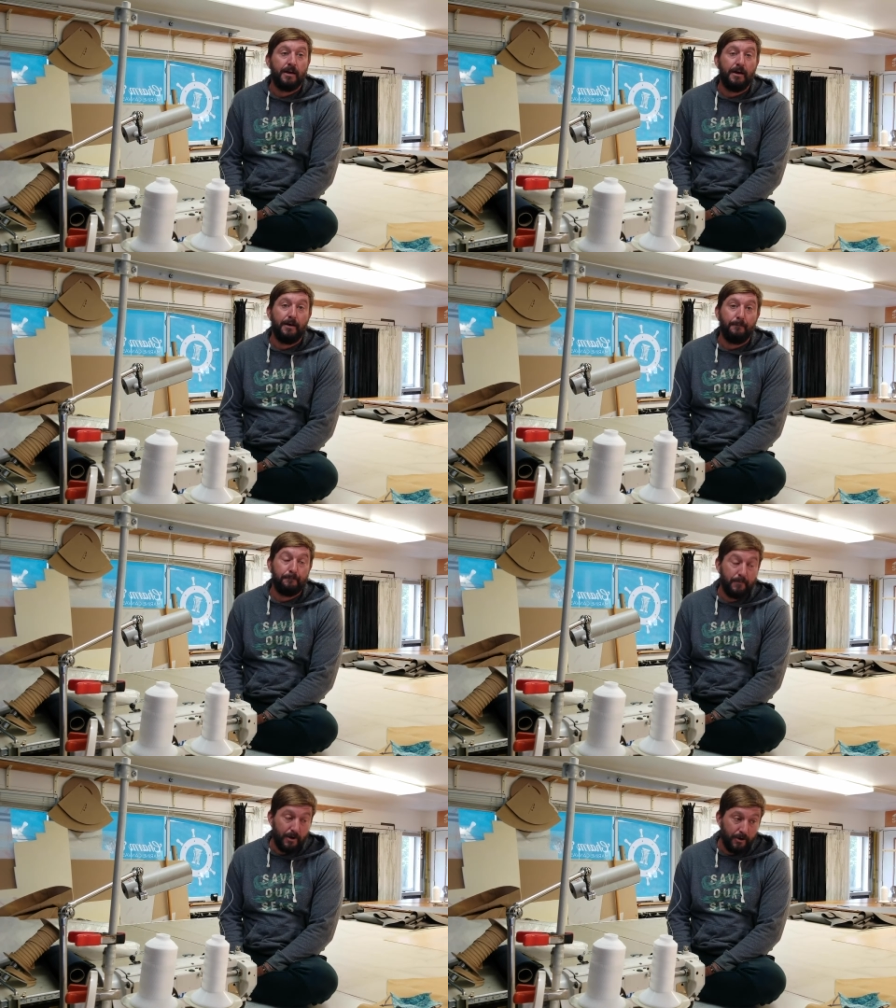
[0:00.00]
Um,
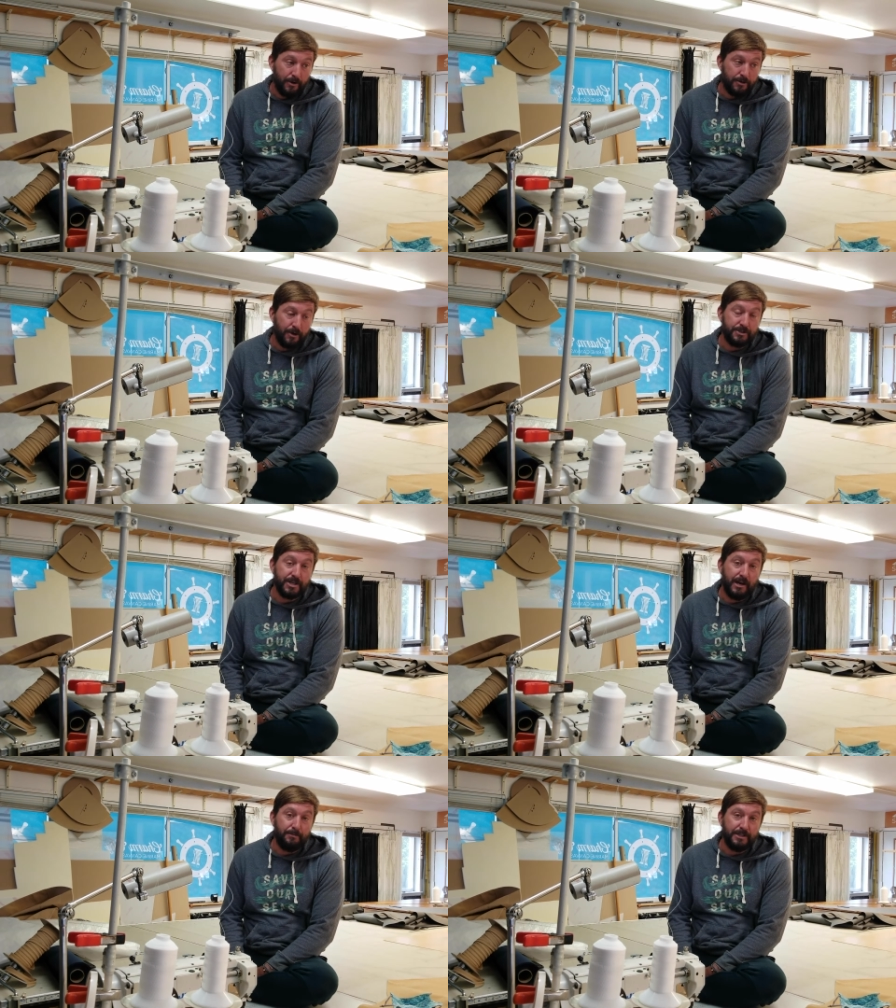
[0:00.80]
our, our
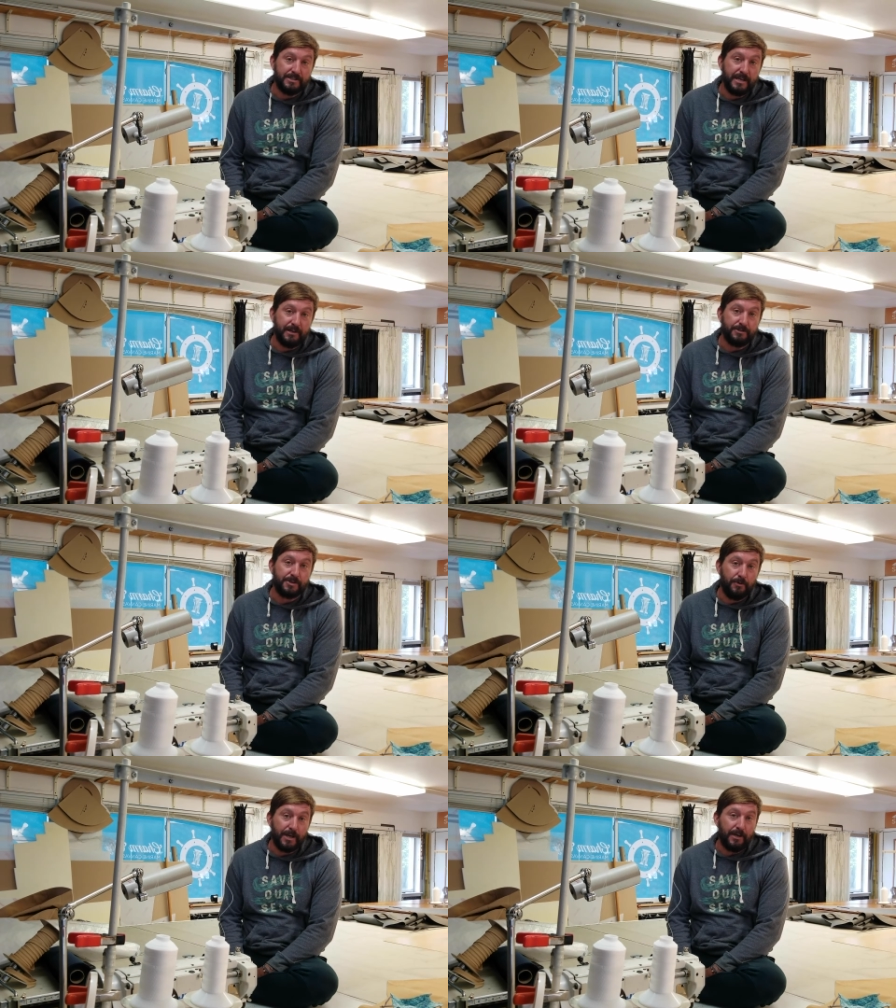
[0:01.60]
job entails
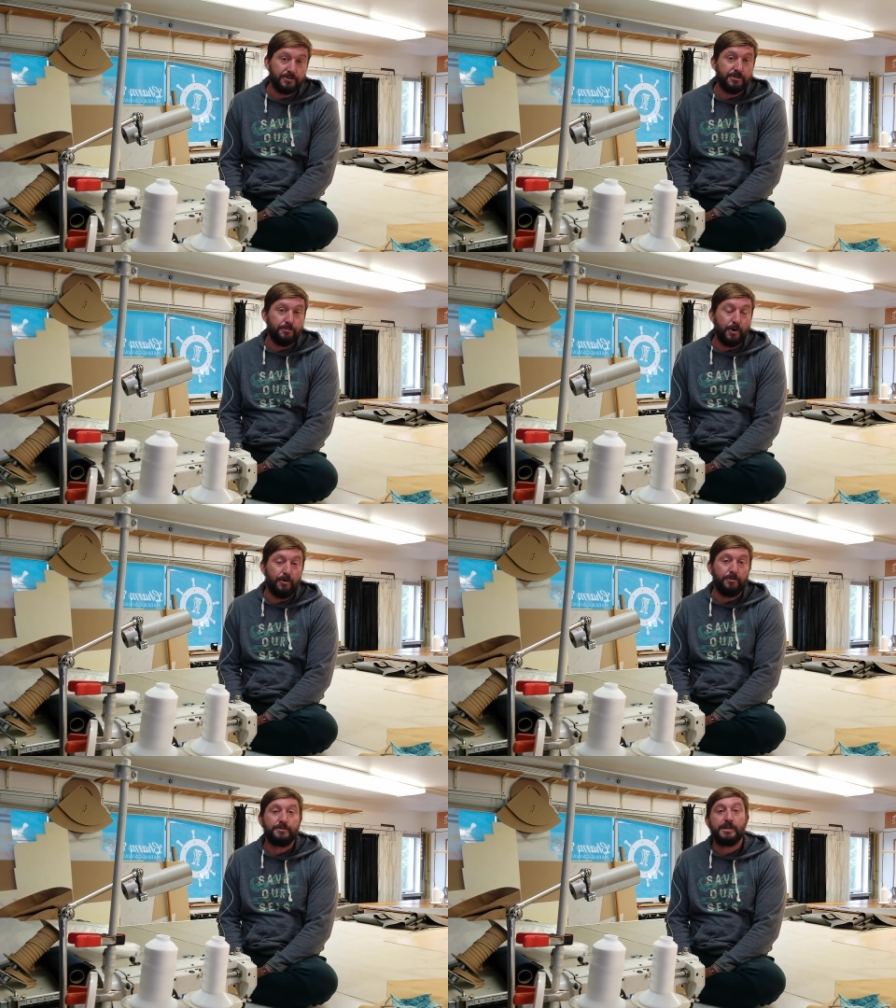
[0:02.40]
going out to the
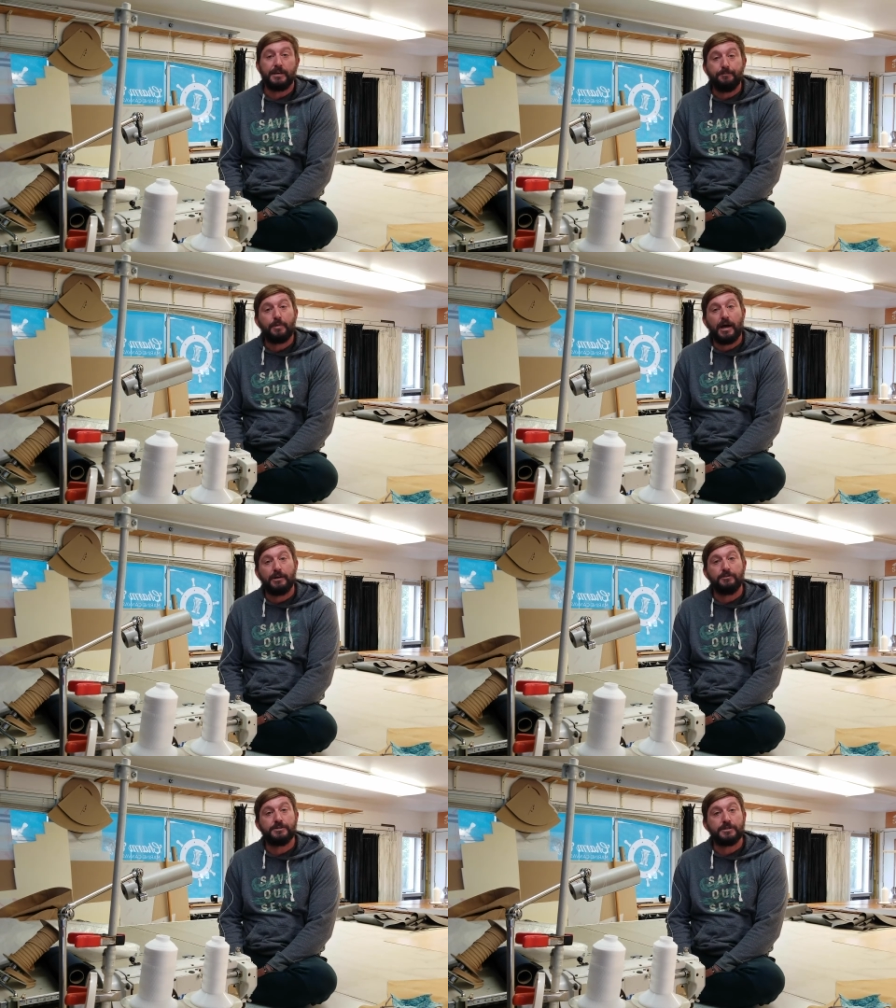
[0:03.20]
boat, taking
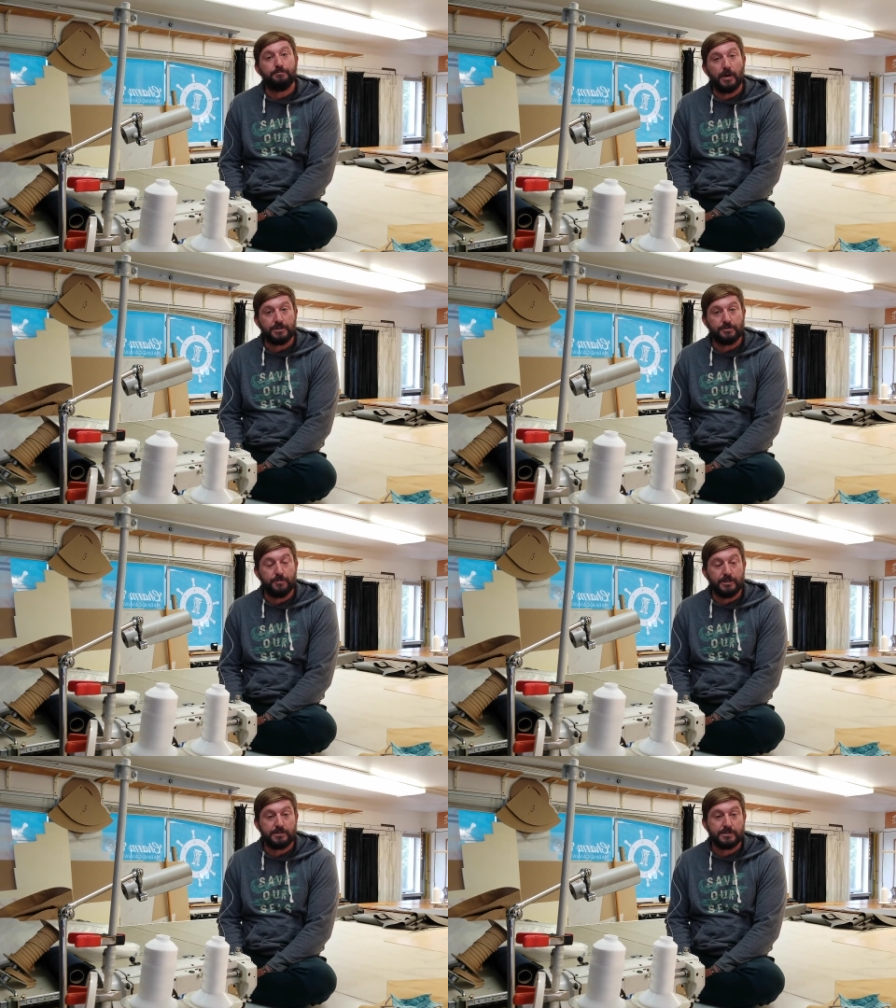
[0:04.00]
patterns and
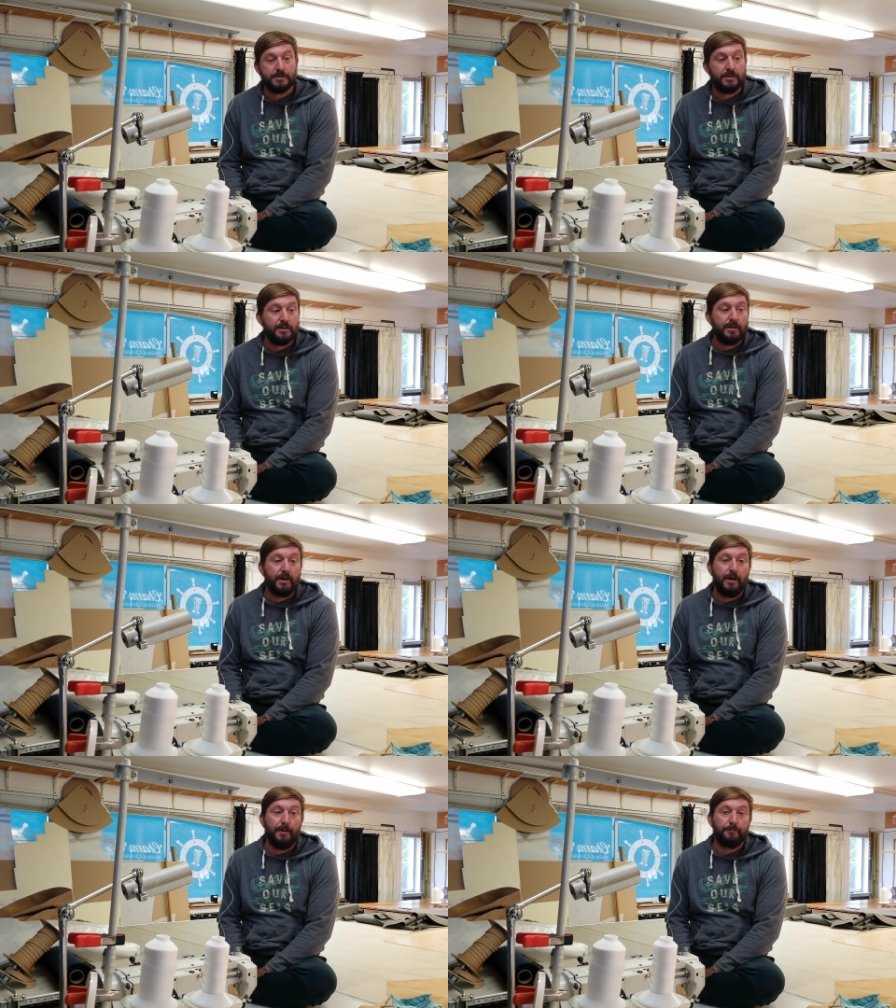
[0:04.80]
measurements,
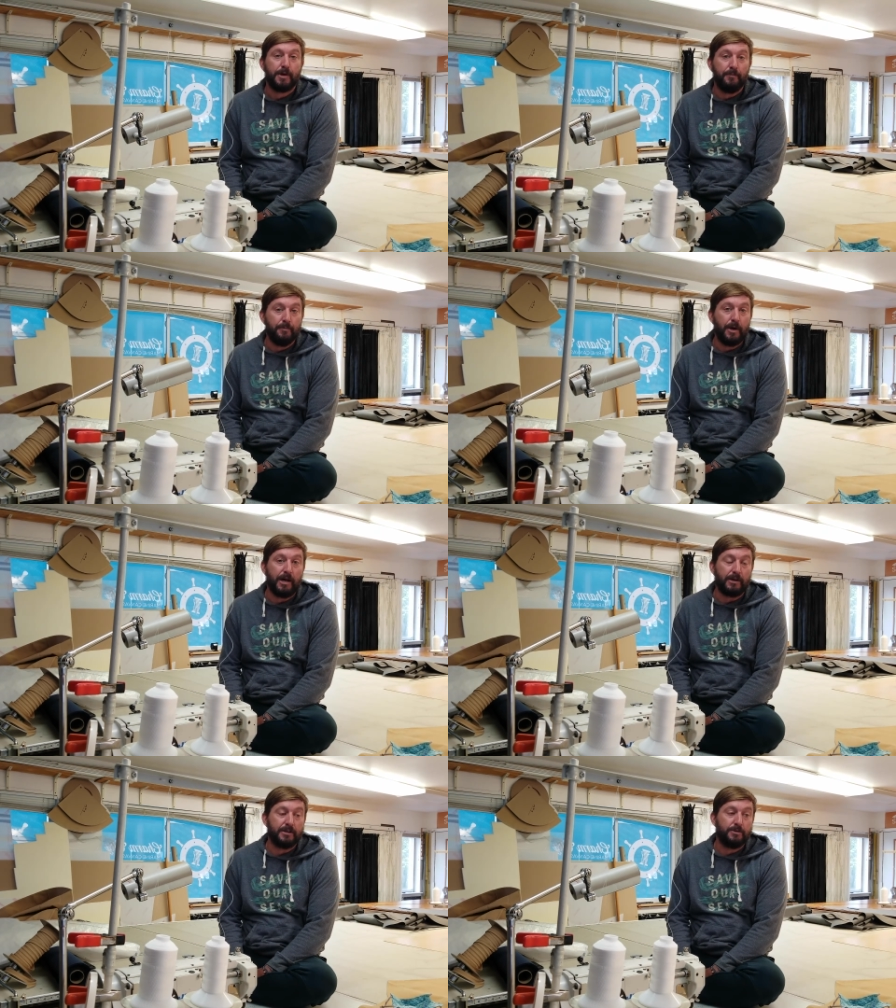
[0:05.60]
um, coming
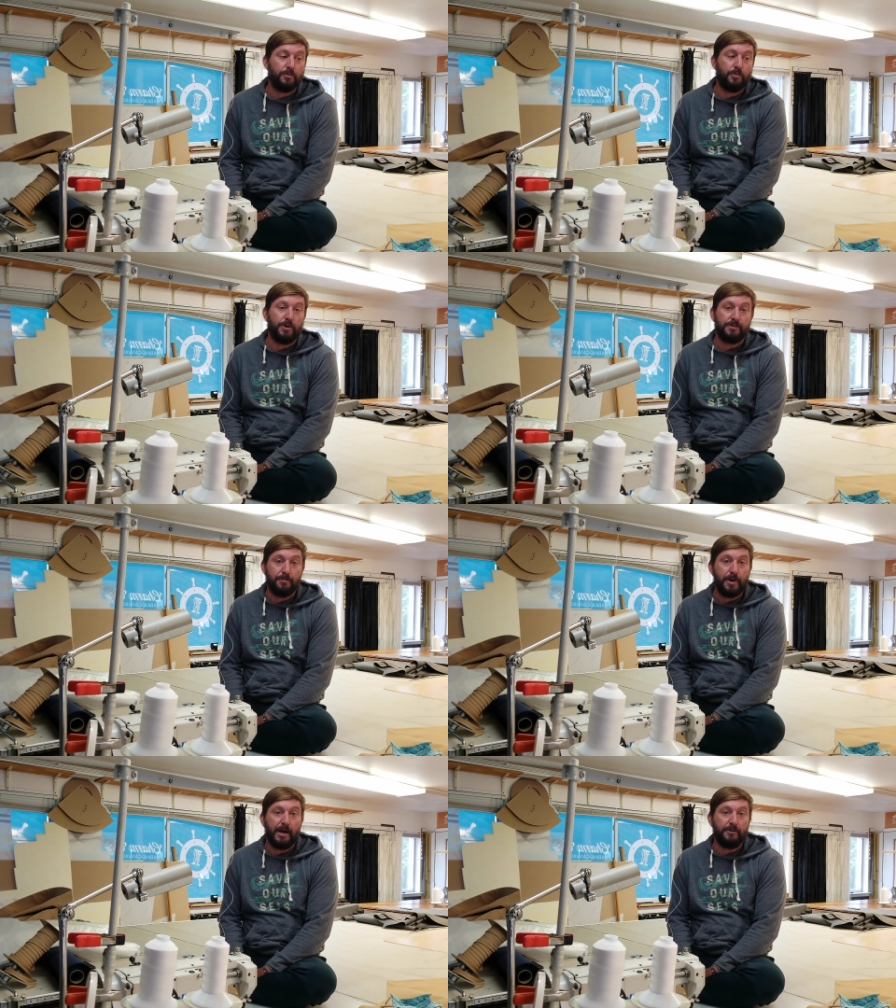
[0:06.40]
back with the
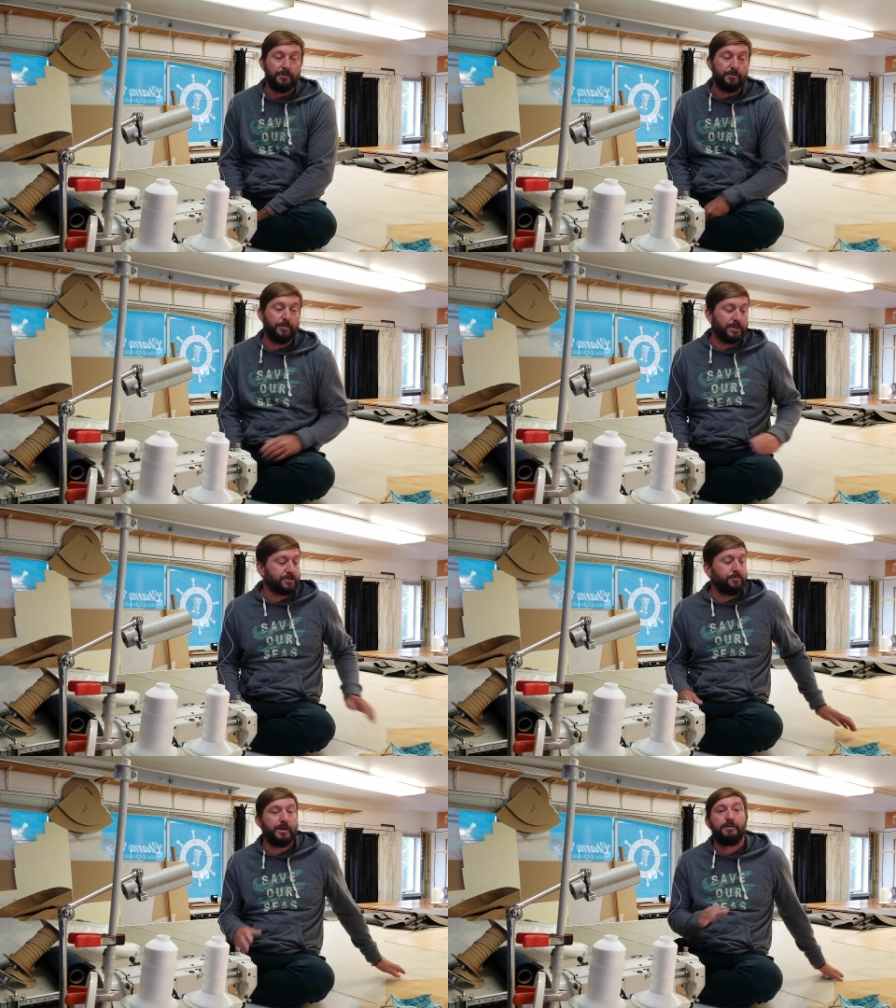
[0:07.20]
pattern or
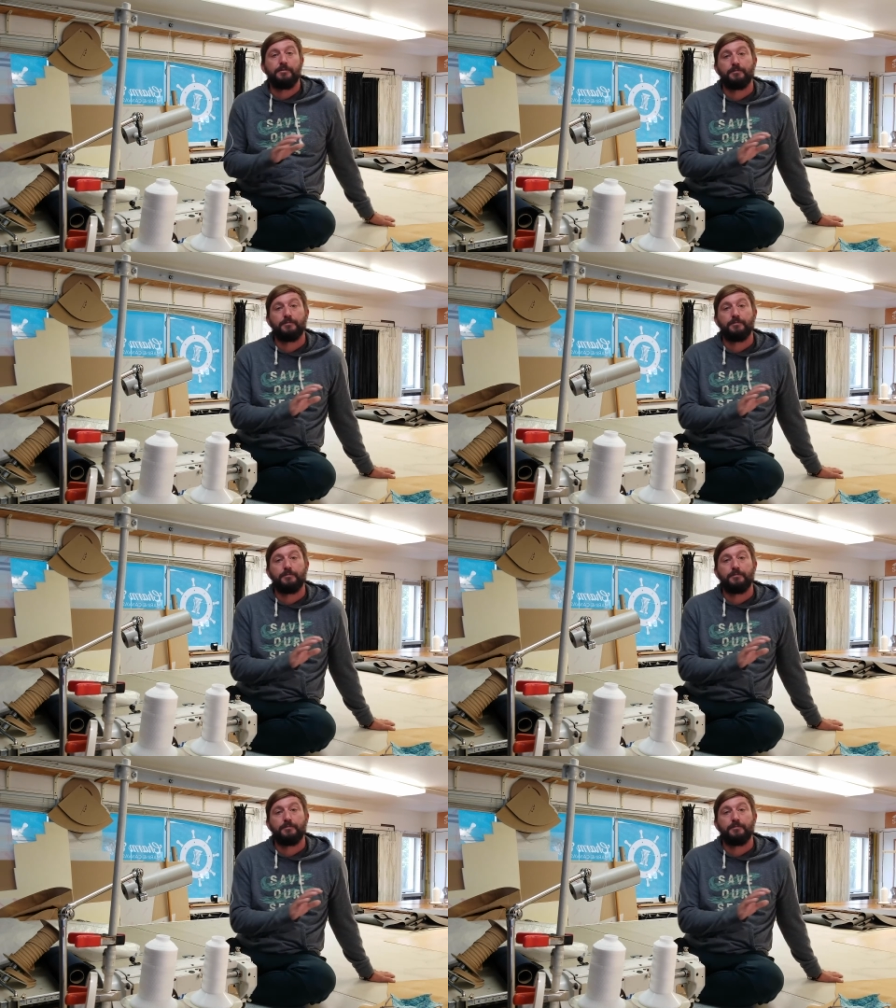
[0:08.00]
measurement,